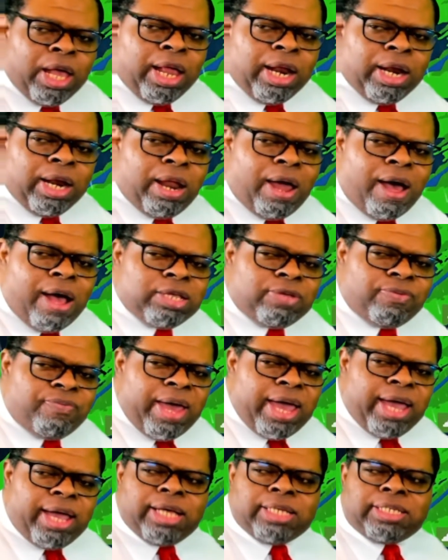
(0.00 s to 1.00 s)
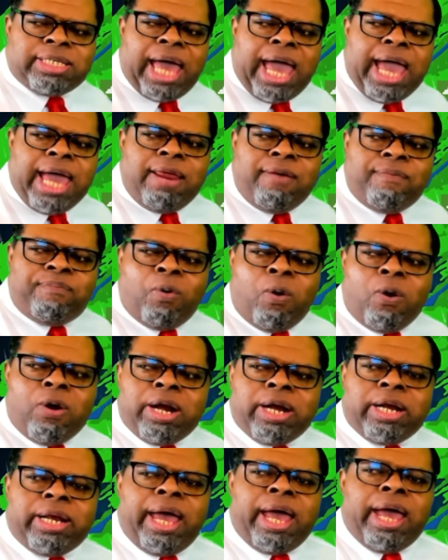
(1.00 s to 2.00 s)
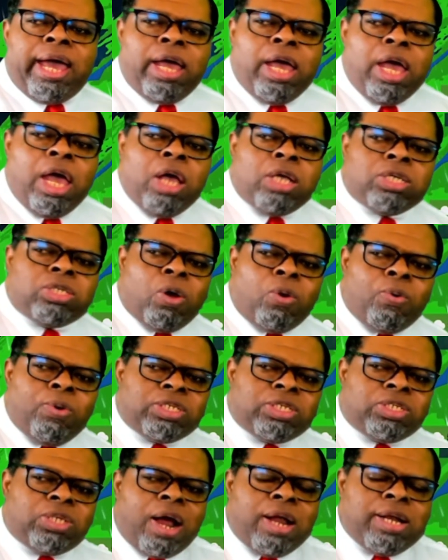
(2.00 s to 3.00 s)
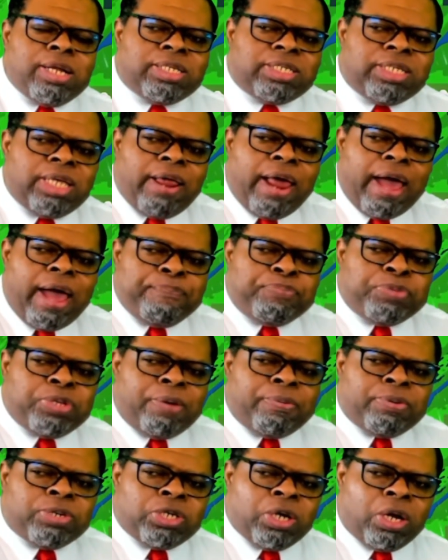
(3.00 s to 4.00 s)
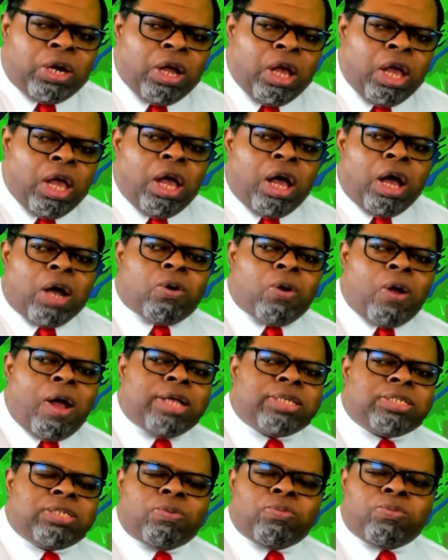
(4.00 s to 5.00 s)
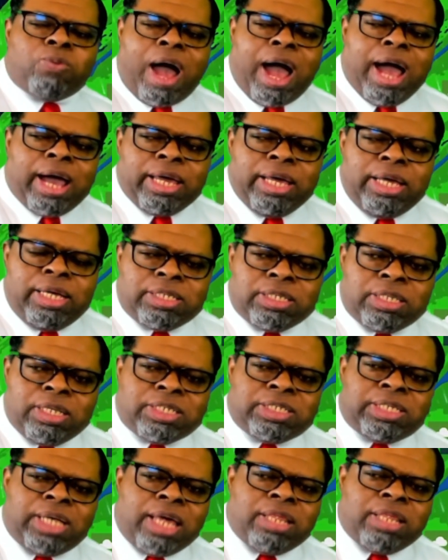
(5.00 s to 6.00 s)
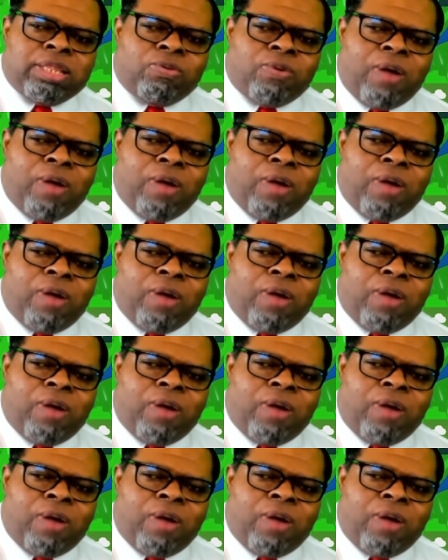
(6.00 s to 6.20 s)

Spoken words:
Las Vegas, 84 today. So, we're starting to see that temperature across the Rockies, the Southern